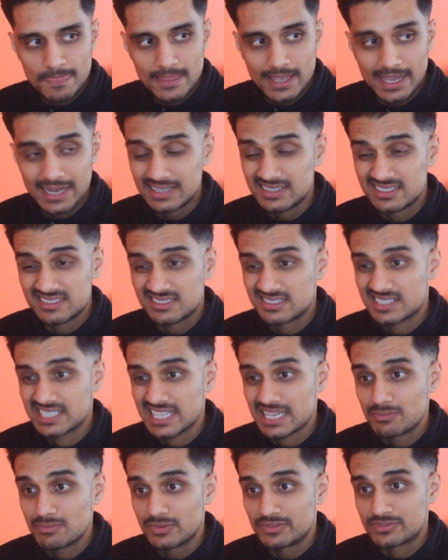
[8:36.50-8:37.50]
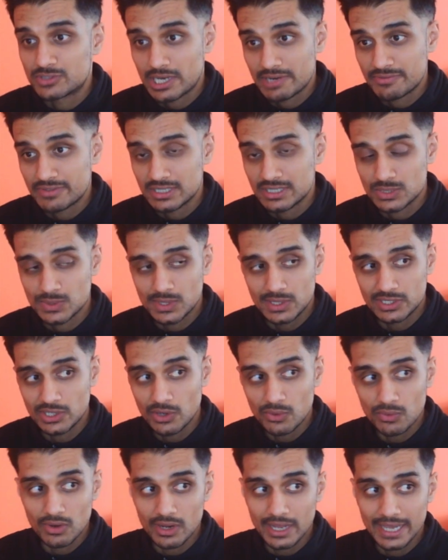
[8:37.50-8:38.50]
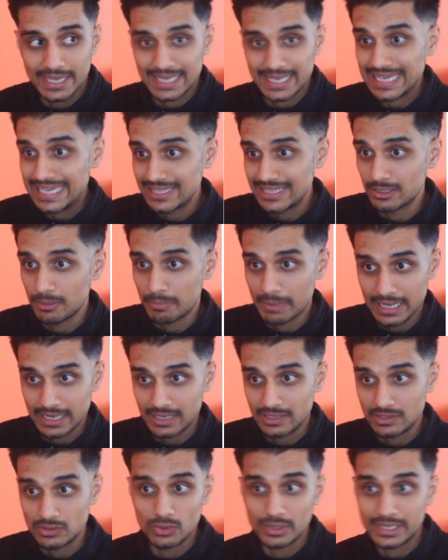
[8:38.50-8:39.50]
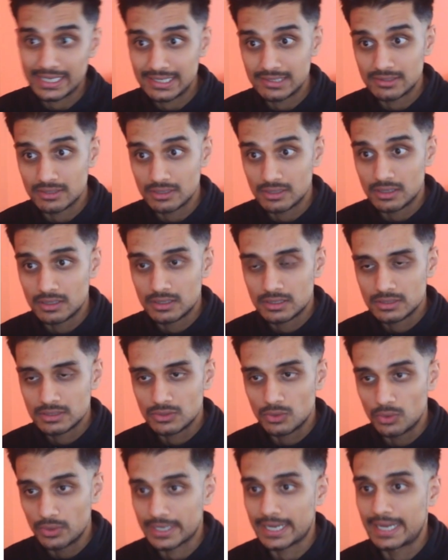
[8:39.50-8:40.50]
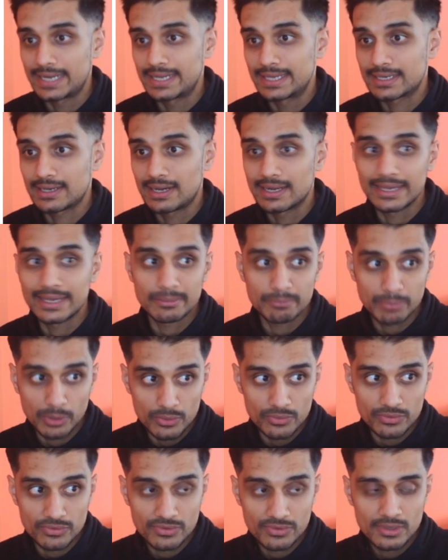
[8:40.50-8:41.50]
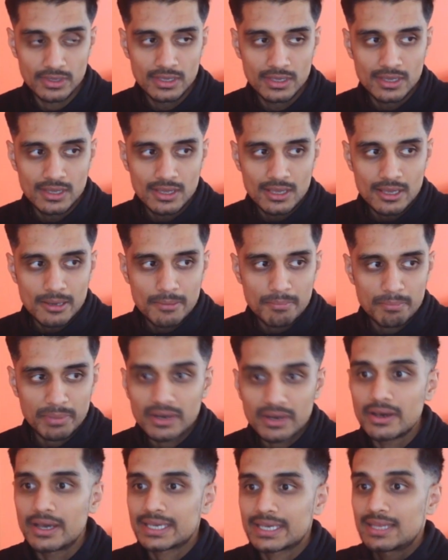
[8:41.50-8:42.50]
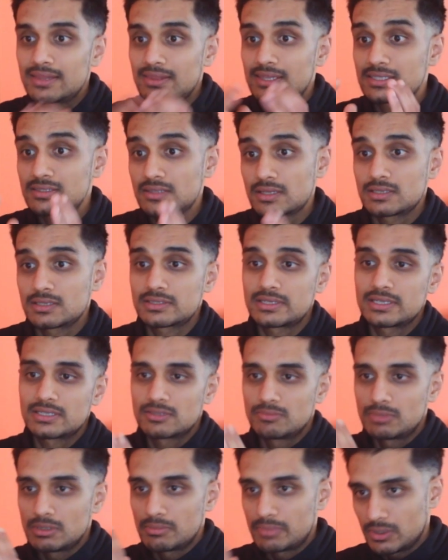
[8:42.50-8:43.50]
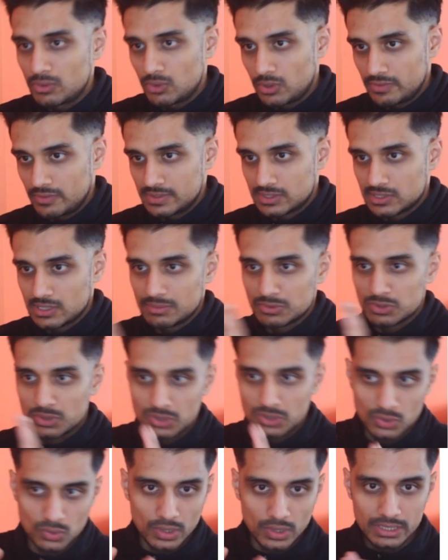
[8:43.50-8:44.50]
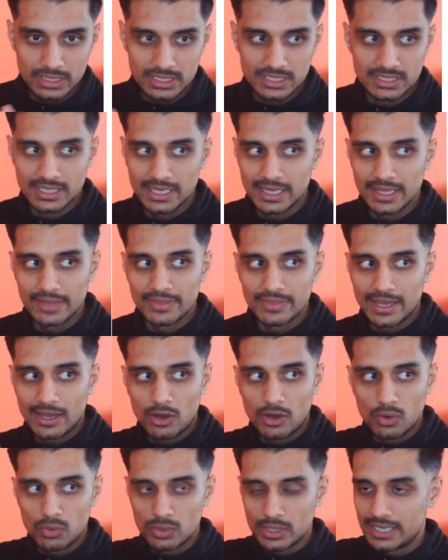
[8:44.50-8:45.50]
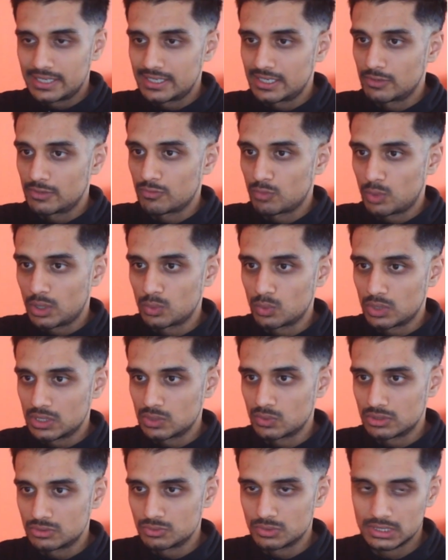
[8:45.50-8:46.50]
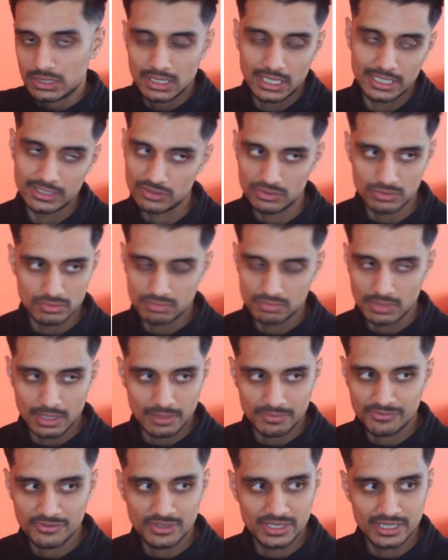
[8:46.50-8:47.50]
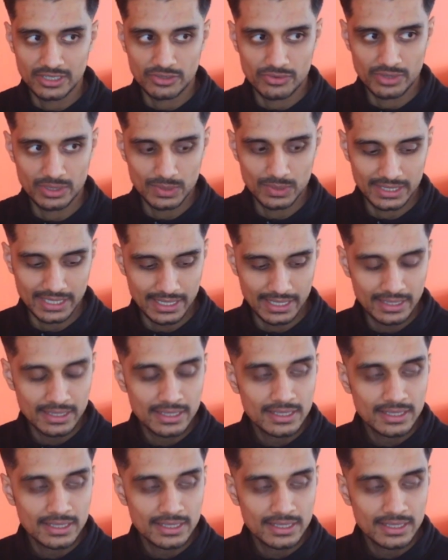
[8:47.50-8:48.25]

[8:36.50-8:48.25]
And same with traffic as well. I don't like either paid or either organic. I like both. But again, these things need to be built over time. So I do understand that whole idea of 1, 1, 1, 1. I fully agree with that.